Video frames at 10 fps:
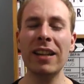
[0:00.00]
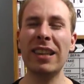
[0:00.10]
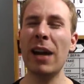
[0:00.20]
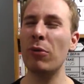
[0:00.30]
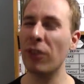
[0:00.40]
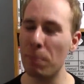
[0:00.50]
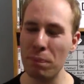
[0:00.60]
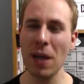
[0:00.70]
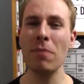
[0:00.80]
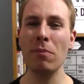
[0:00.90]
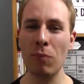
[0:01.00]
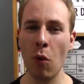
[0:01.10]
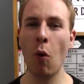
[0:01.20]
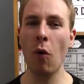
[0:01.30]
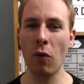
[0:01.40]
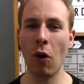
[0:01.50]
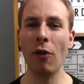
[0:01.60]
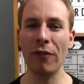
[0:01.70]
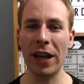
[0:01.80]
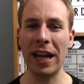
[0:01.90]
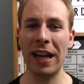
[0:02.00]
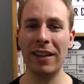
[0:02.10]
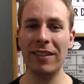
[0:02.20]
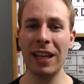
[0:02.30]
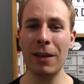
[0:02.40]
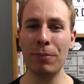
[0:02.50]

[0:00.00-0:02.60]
there was a bit more of it,